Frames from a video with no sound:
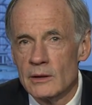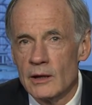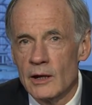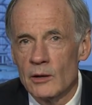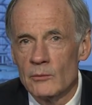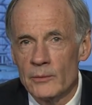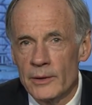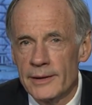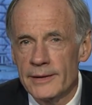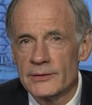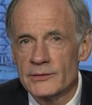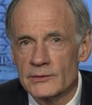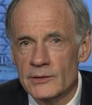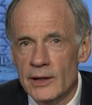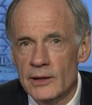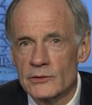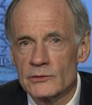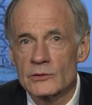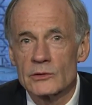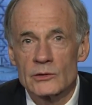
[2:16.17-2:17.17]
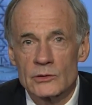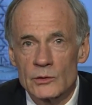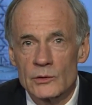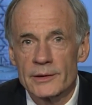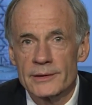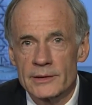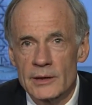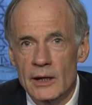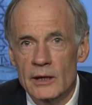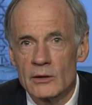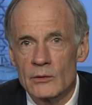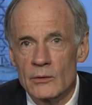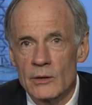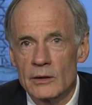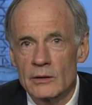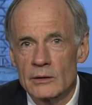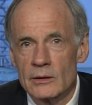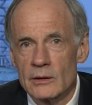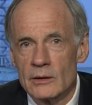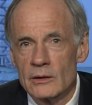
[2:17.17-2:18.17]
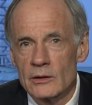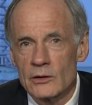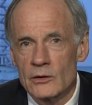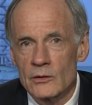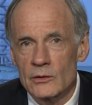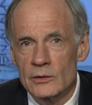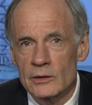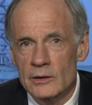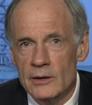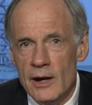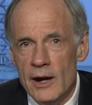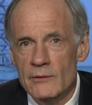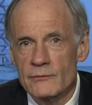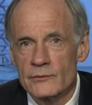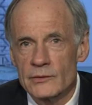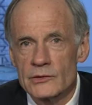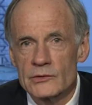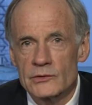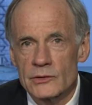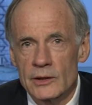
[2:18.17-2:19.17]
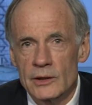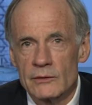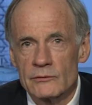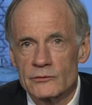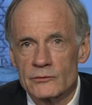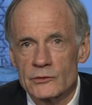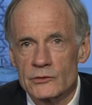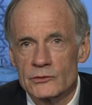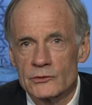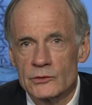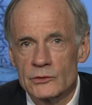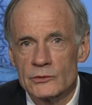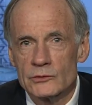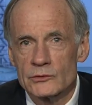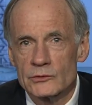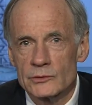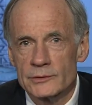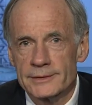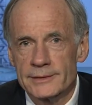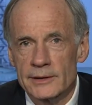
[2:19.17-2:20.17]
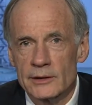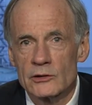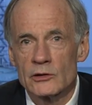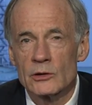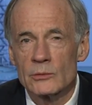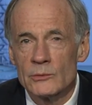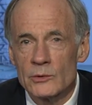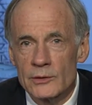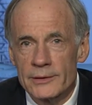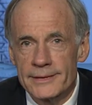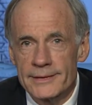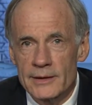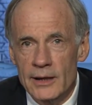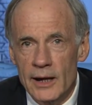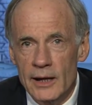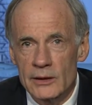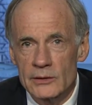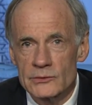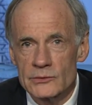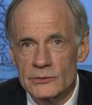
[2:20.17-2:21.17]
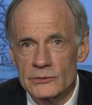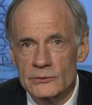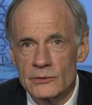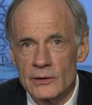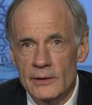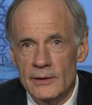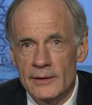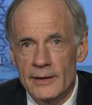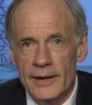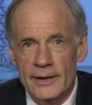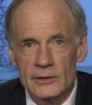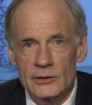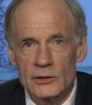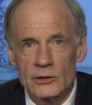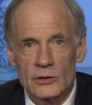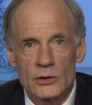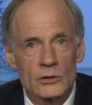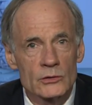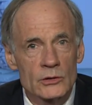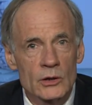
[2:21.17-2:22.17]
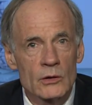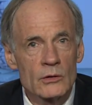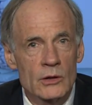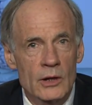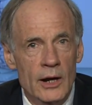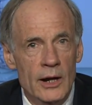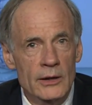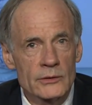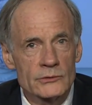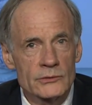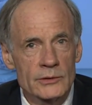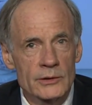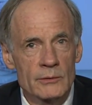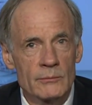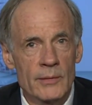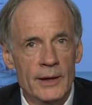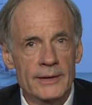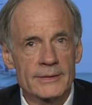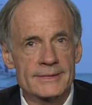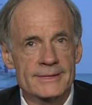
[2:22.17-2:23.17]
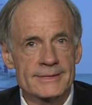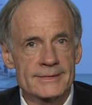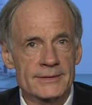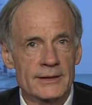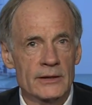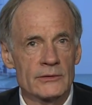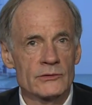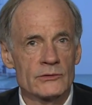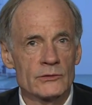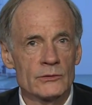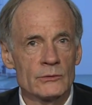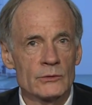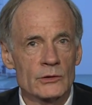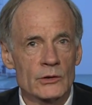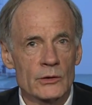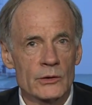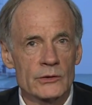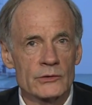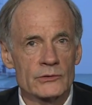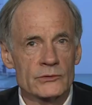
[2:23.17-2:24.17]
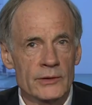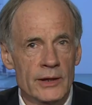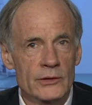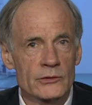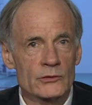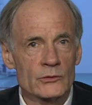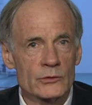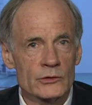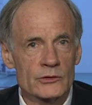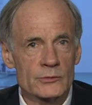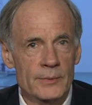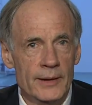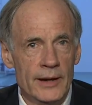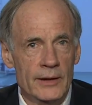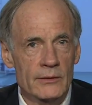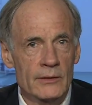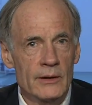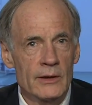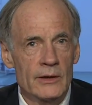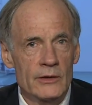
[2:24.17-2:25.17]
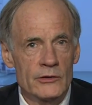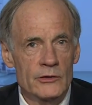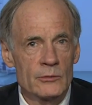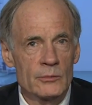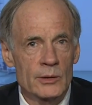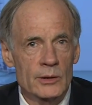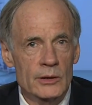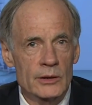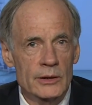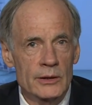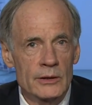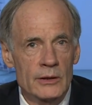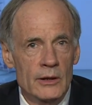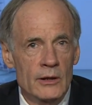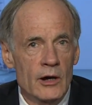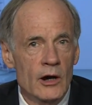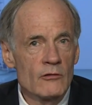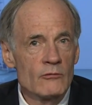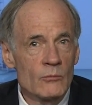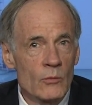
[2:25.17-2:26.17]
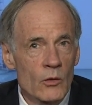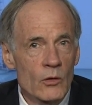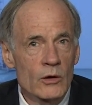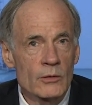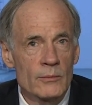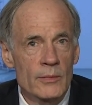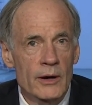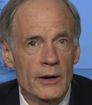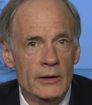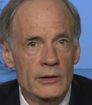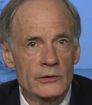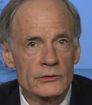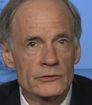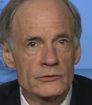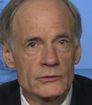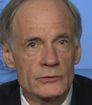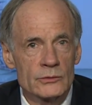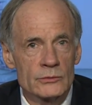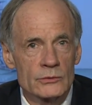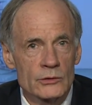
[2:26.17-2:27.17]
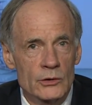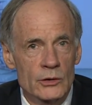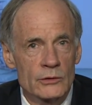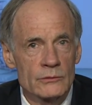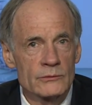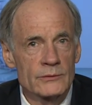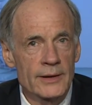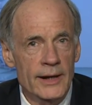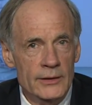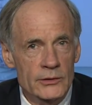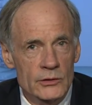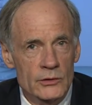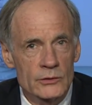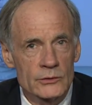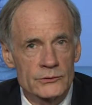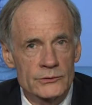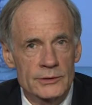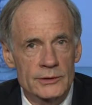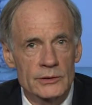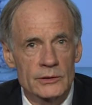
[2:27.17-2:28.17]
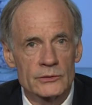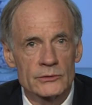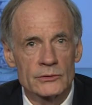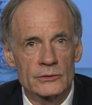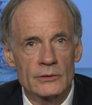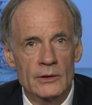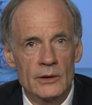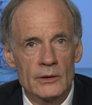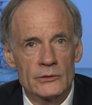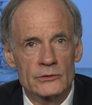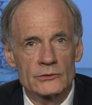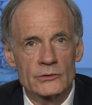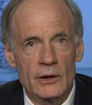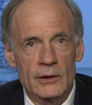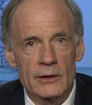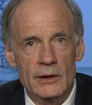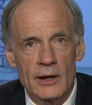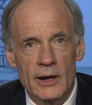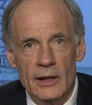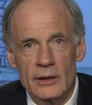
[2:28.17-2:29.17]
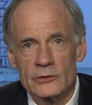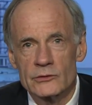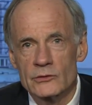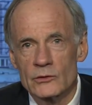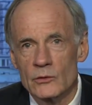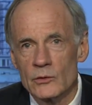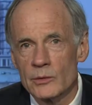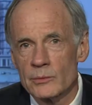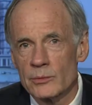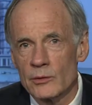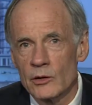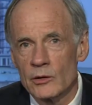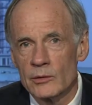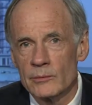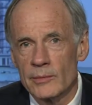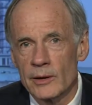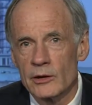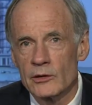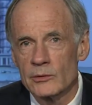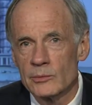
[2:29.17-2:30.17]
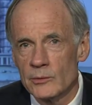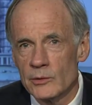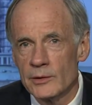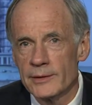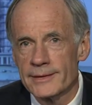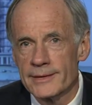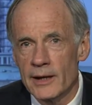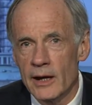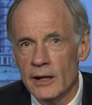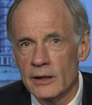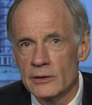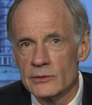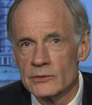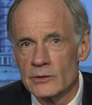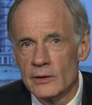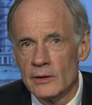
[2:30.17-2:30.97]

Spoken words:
Many states, including Delaware, currently offer incentives for students to attend community colleges at little or no cost, and it makes sense to encourage states to expand the ability of more Americans to learn technical skills or start a college degree program at a community college